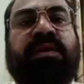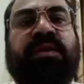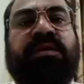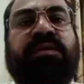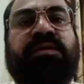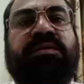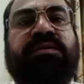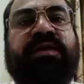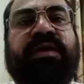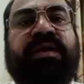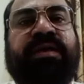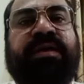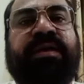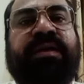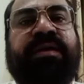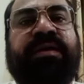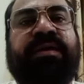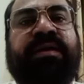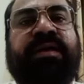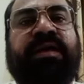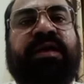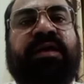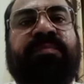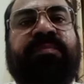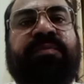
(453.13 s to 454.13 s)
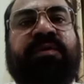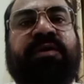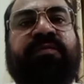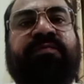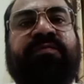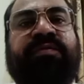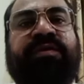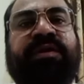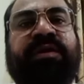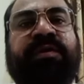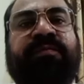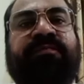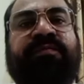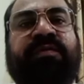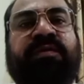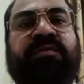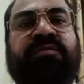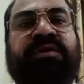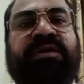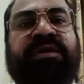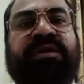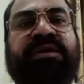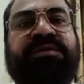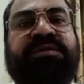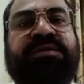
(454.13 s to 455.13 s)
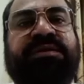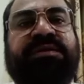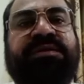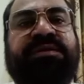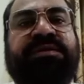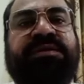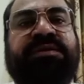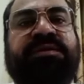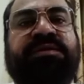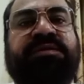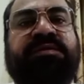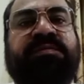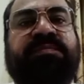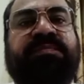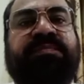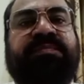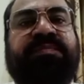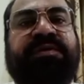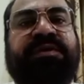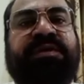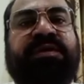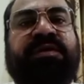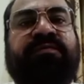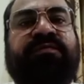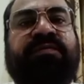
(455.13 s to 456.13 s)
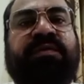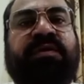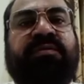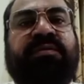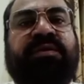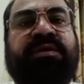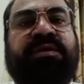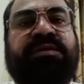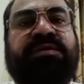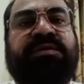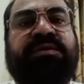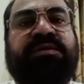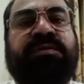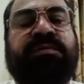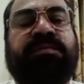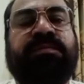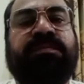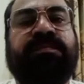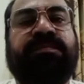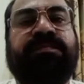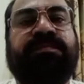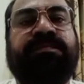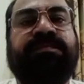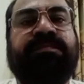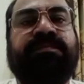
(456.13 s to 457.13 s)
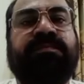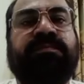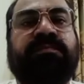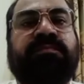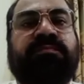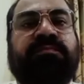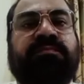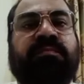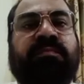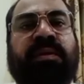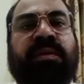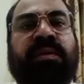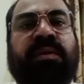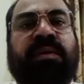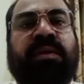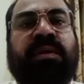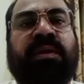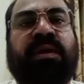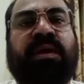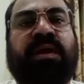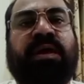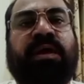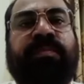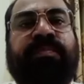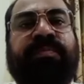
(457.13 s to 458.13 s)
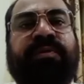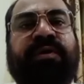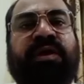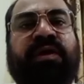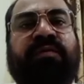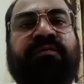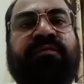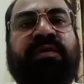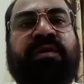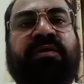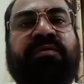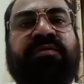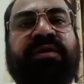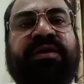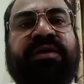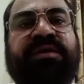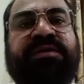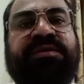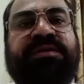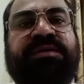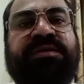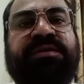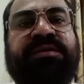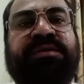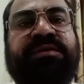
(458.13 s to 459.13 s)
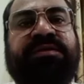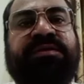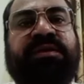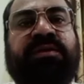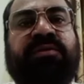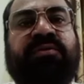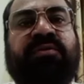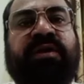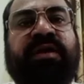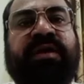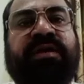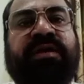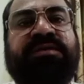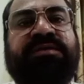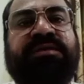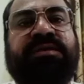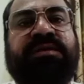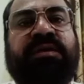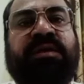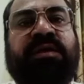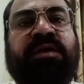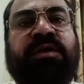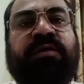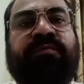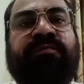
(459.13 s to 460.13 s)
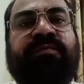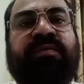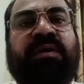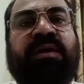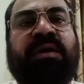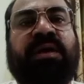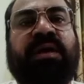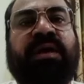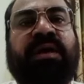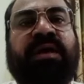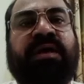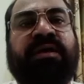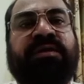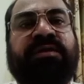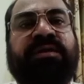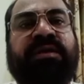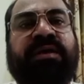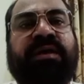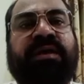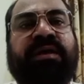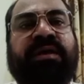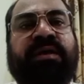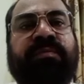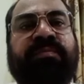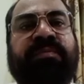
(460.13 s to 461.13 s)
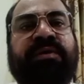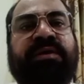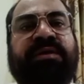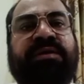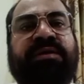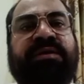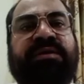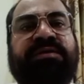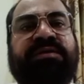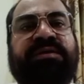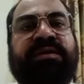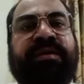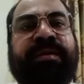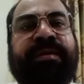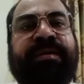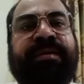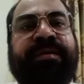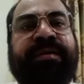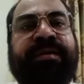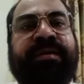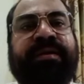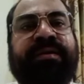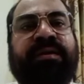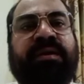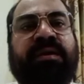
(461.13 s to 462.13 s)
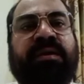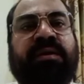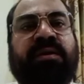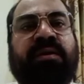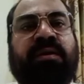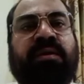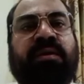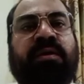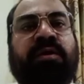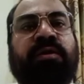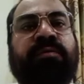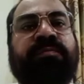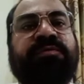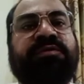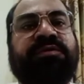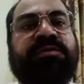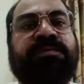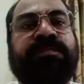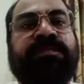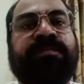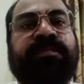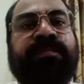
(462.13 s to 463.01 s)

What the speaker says: Second type of deep foundation is pier foundation. A pier foundation is a collection of large diameter cylindrical columns